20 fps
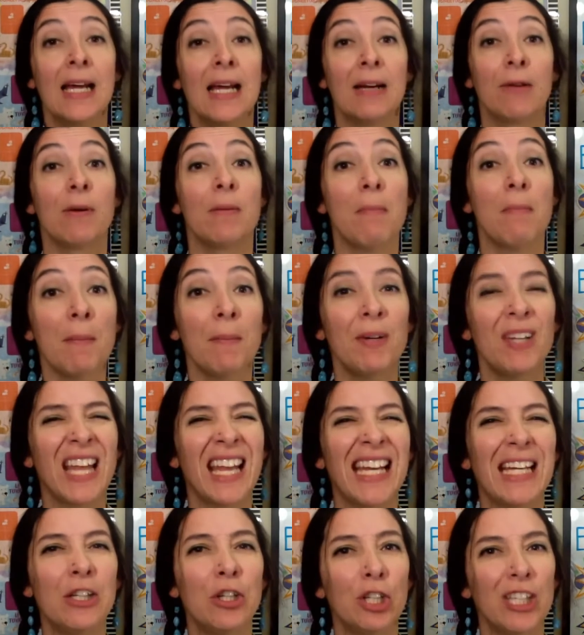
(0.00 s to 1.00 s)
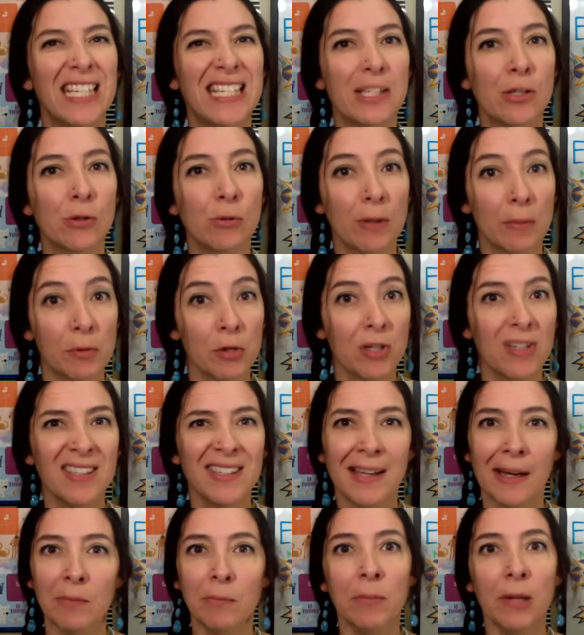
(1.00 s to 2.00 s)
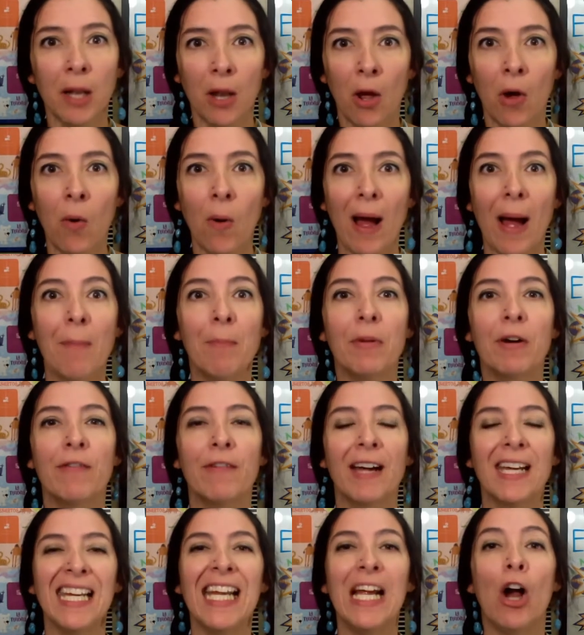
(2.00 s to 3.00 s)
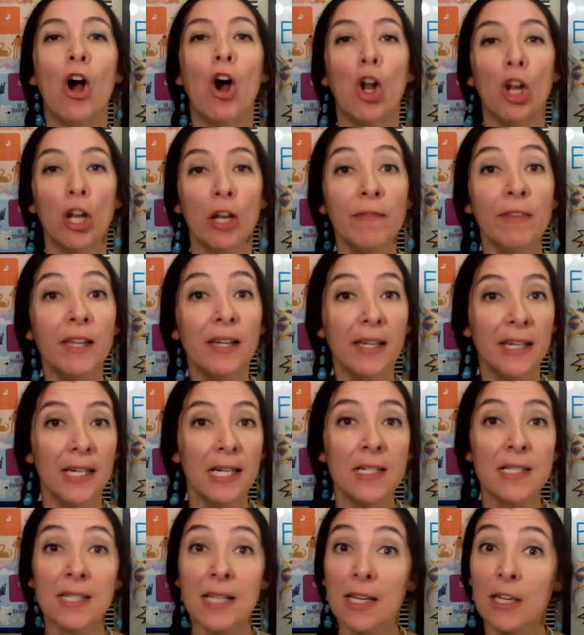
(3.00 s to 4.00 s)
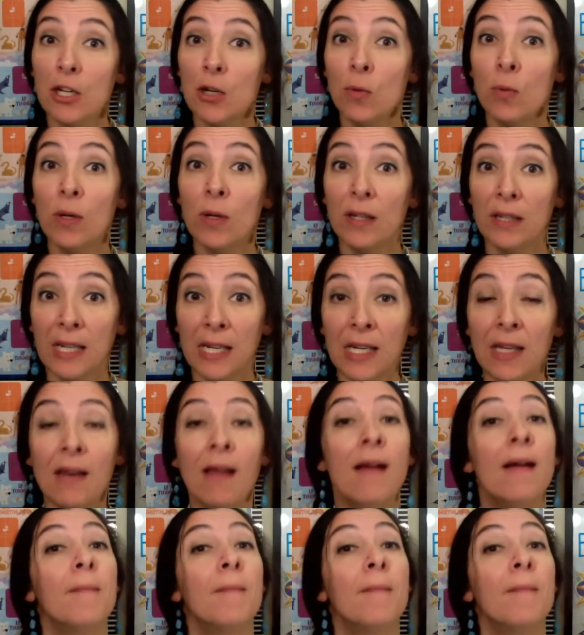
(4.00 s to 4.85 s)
Remember that in the description down below, I'm providing all of the links that you will need